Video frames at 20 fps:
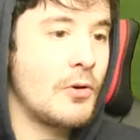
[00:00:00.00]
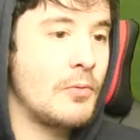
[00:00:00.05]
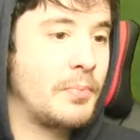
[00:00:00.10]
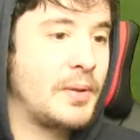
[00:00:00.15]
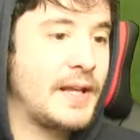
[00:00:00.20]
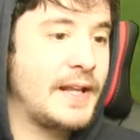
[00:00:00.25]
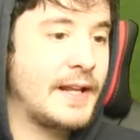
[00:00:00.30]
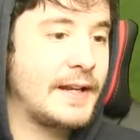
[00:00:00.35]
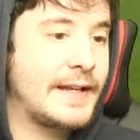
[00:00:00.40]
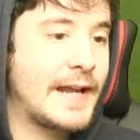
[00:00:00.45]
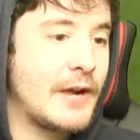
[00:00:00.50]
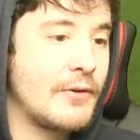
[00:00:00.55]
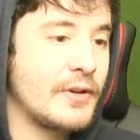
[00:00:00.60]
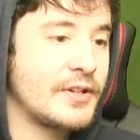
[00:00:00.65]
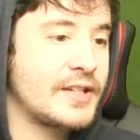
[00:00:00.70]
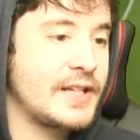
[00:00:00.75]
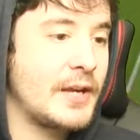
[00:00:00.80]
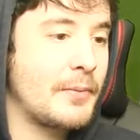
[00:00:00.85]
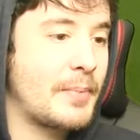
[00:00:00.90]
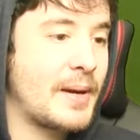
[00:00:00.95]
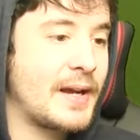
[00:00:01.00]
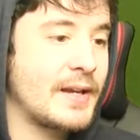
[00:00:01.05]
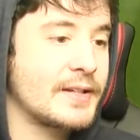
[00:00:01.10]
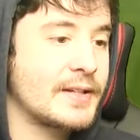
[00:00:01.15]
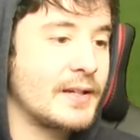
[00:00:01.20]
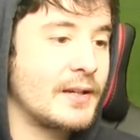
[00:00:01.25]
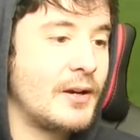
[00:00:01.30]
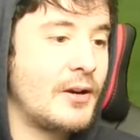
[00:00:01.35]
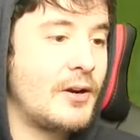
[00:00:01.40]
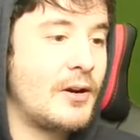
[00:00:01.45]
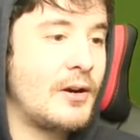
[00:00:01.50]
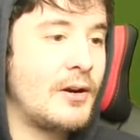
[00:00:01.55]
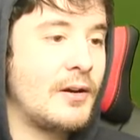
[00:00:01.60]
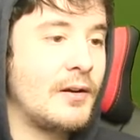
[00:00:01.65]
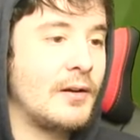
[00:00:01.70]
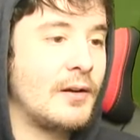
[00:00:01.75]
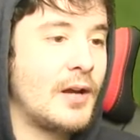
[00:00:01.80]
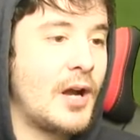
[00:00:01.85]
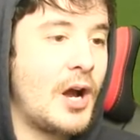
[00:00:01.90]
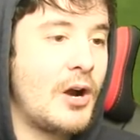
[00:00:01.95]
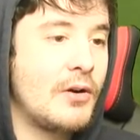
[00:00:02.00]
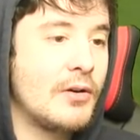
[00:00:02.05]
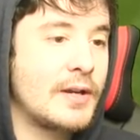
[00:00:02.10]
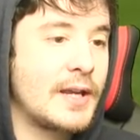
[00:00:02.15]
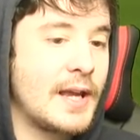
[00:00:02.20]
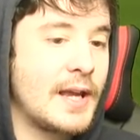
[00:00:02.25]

Go on, play that down. I see a pass. Oh,